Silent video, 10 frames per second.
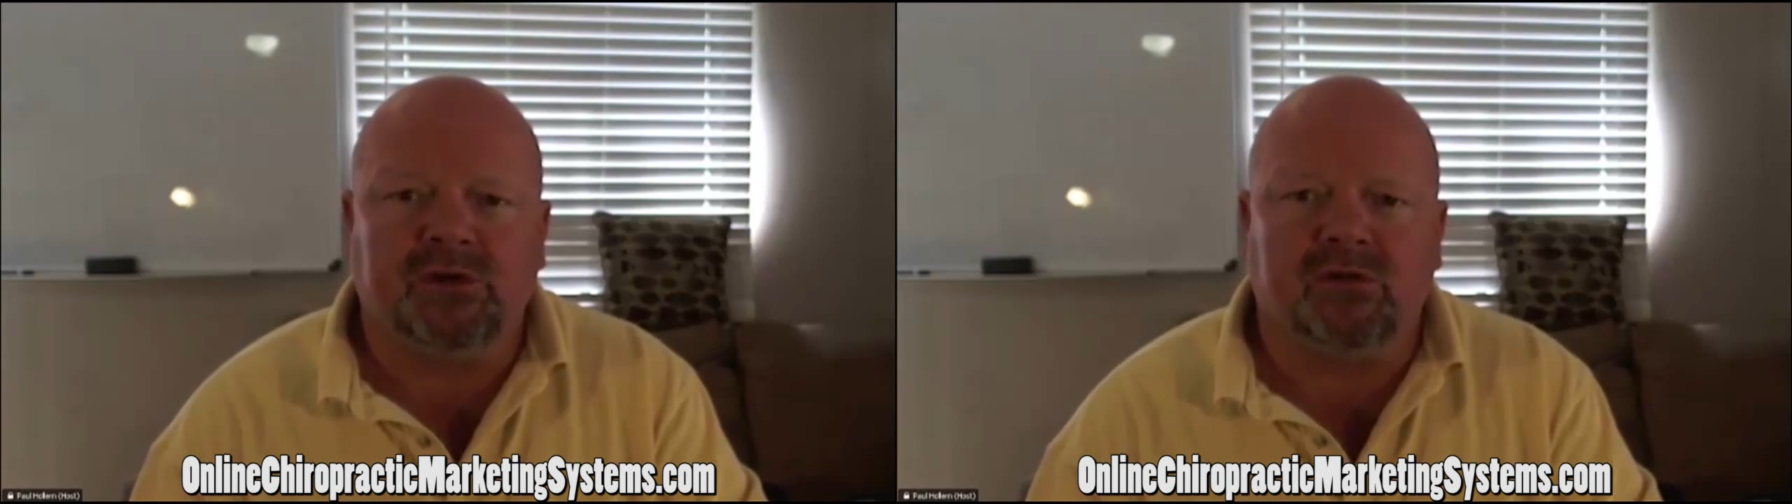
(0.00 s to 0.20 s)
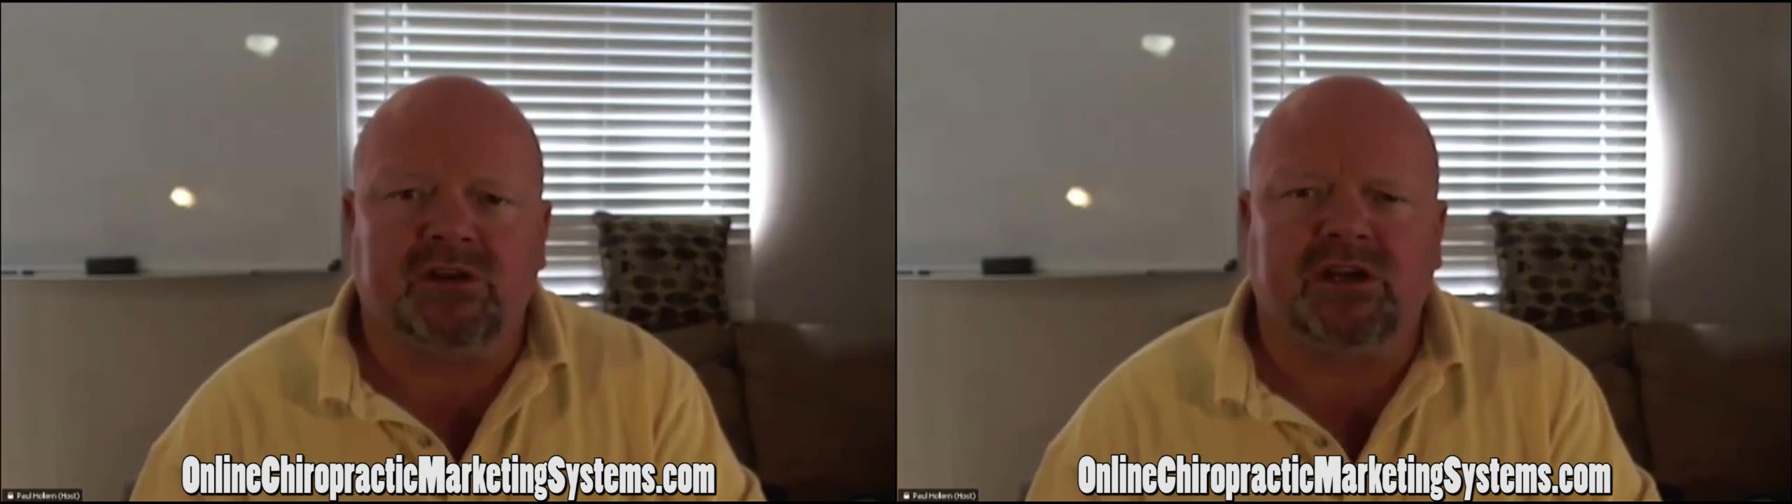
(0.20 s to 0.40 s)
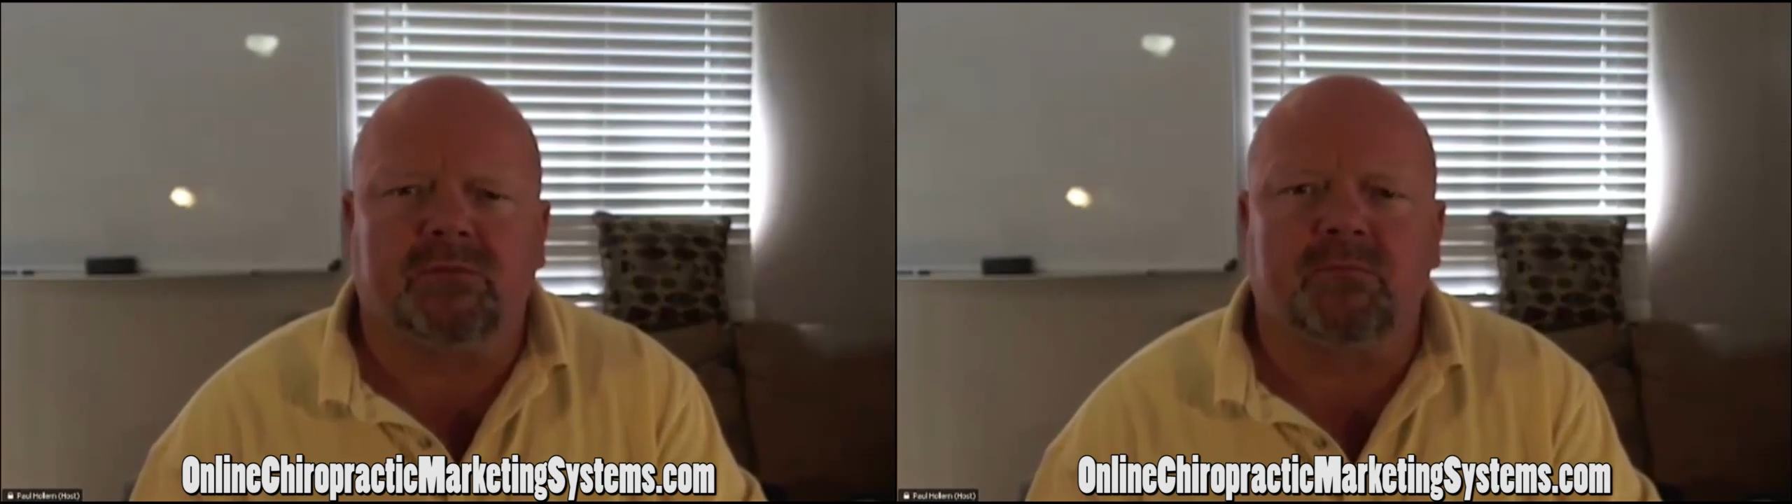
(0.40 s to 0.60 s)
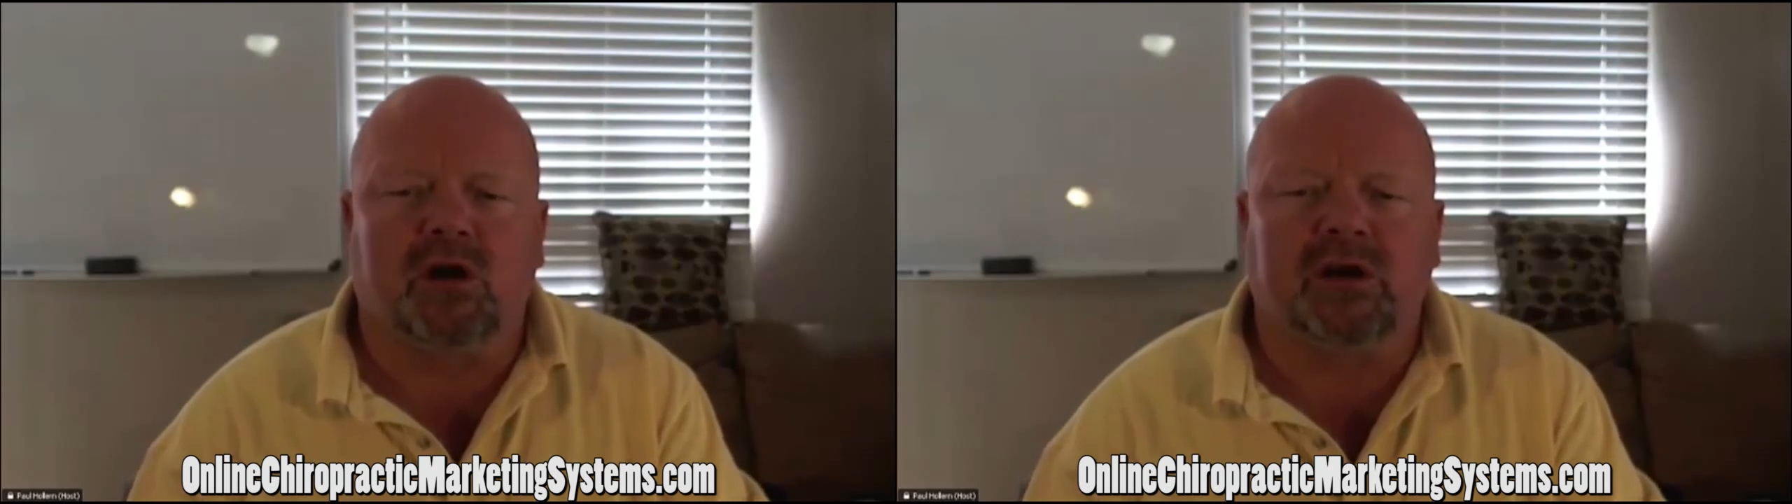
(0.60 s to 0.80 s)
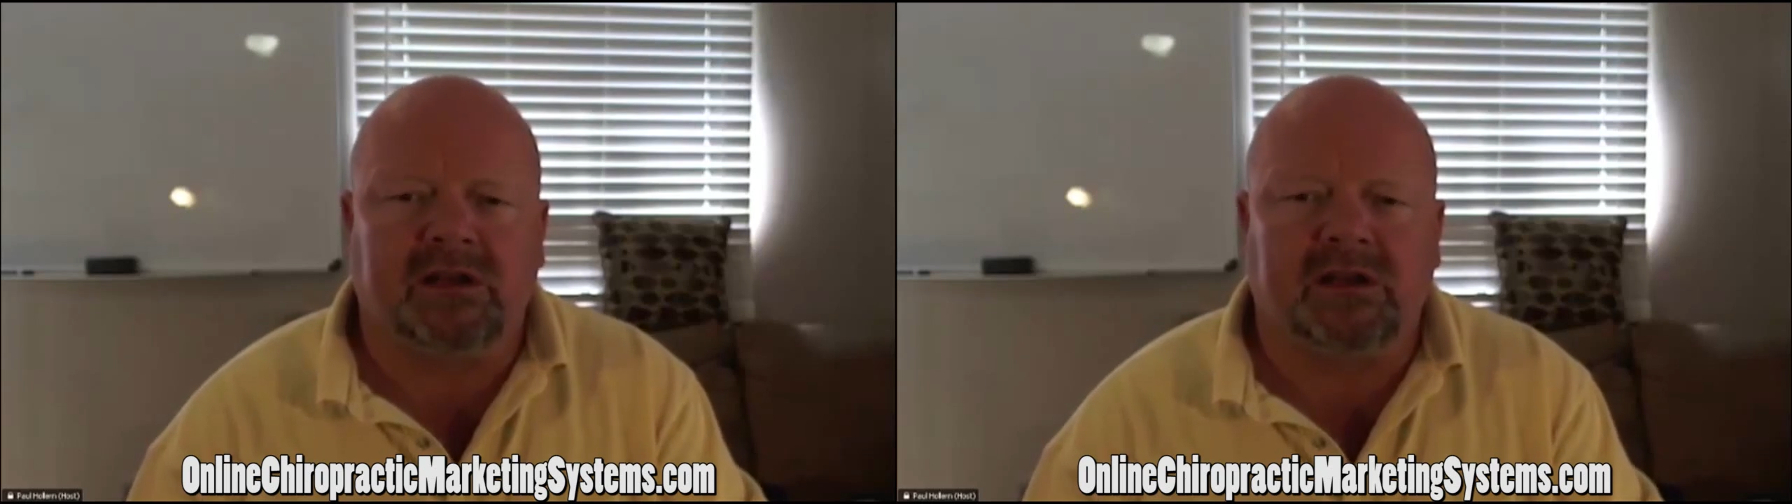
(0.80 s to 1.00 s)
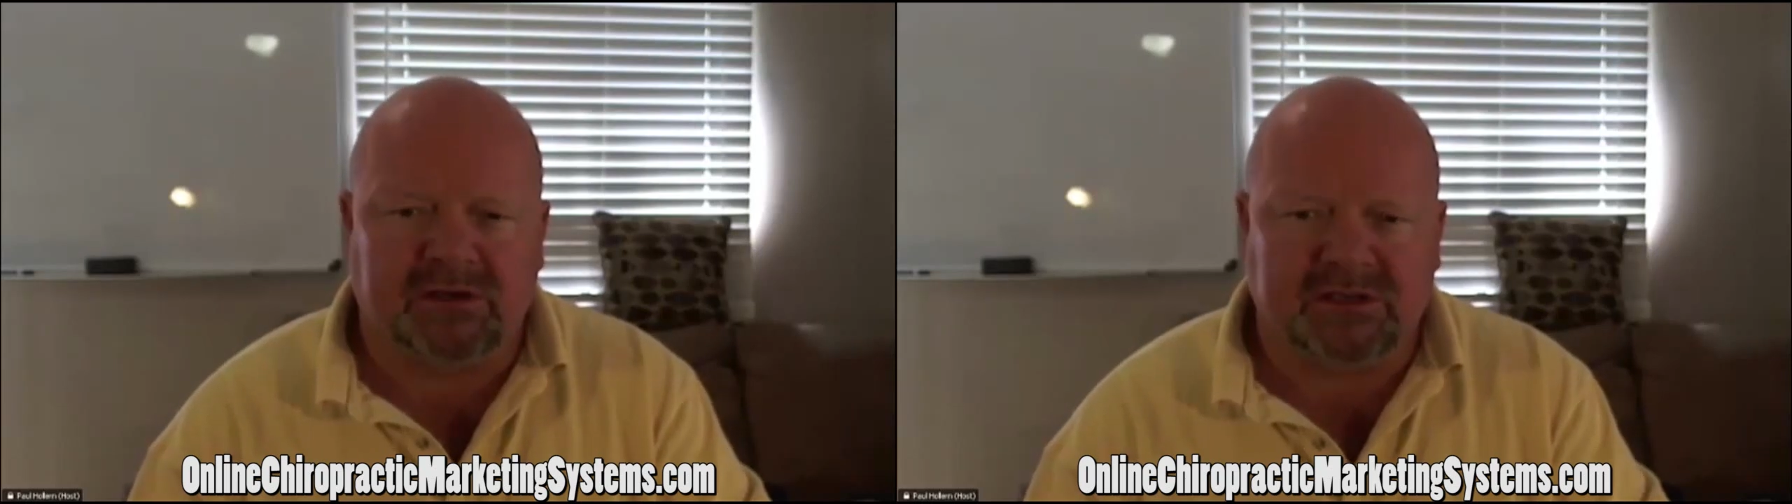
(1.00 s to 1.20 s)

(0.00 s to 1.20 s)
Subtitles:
when you look at a market,